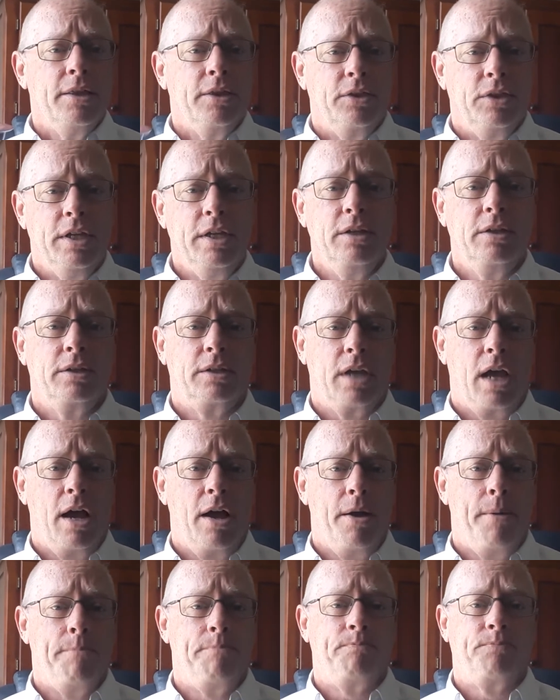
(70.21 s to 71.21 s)
These,
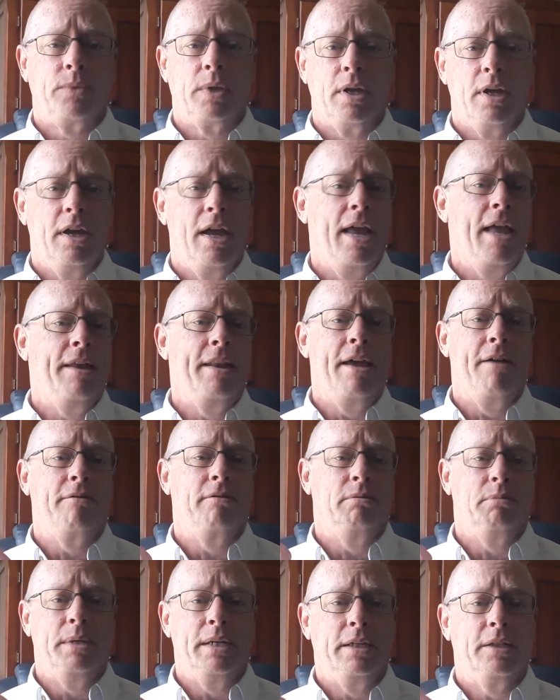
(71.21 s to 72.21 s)

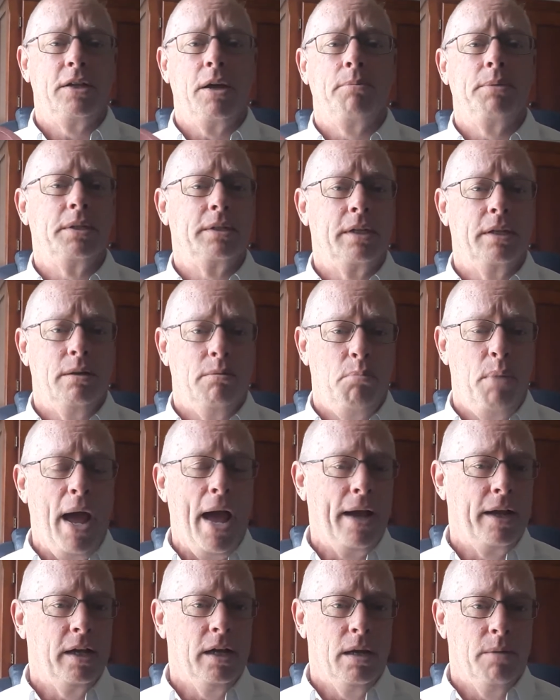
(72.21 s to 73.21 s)
inevitably, something's going to
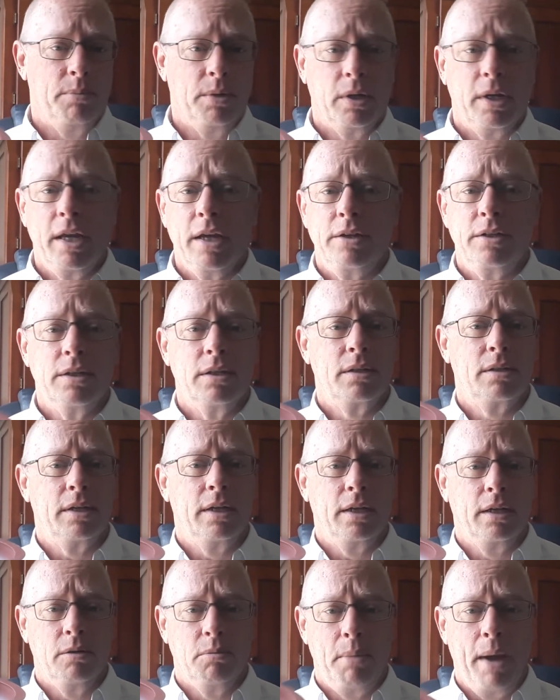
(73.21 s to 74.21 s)
back up. Your kitchen
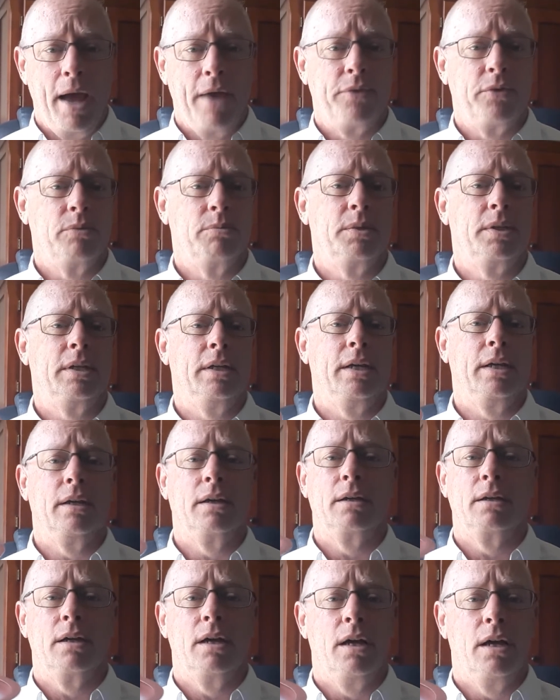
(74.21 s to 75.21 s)
sink, your bathroom
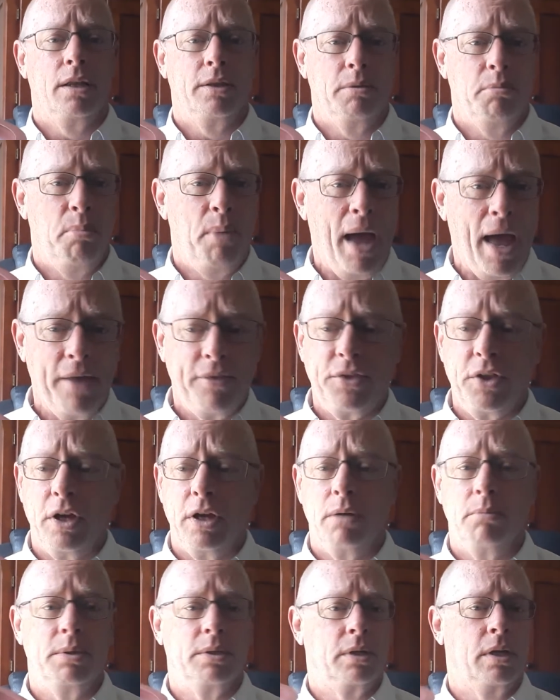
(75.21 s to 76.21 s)
sink, the
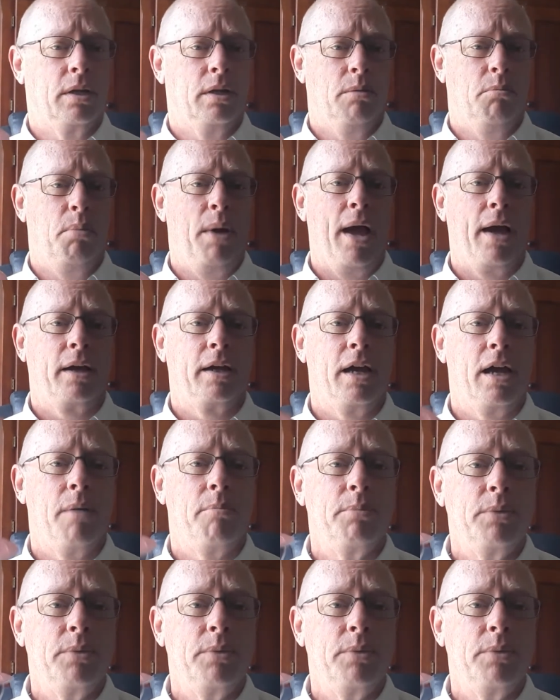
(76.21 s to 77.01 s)
bathtub is going to back up.